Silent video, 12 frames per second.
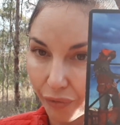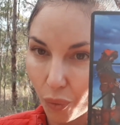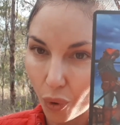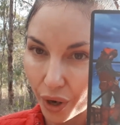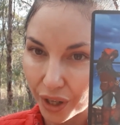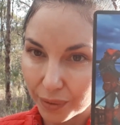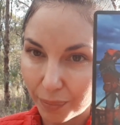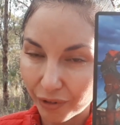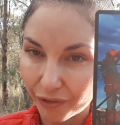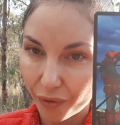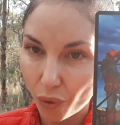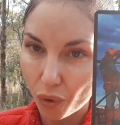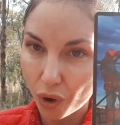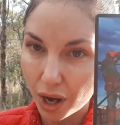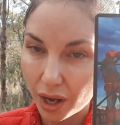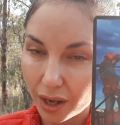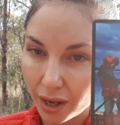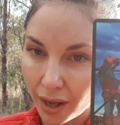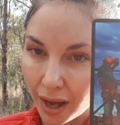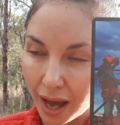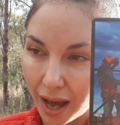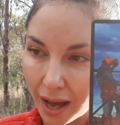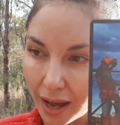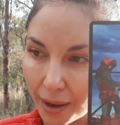waters before,
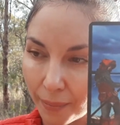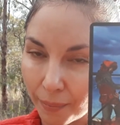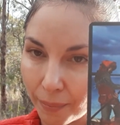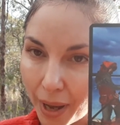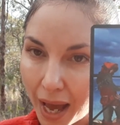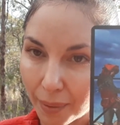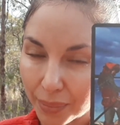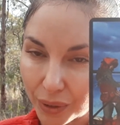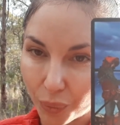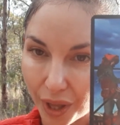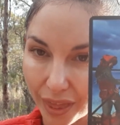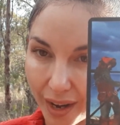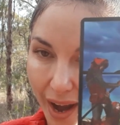perhaps with an